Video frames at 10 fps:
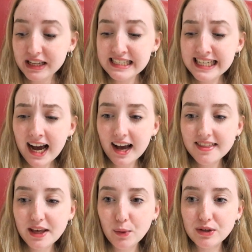And yeah, I
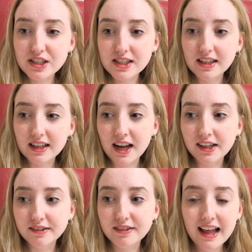think we're just gonna kind
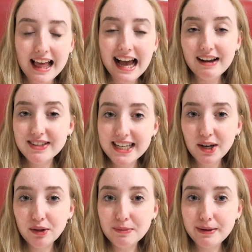of have a day
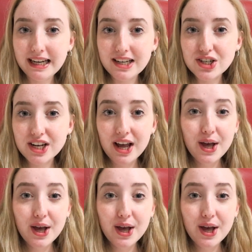on the beach.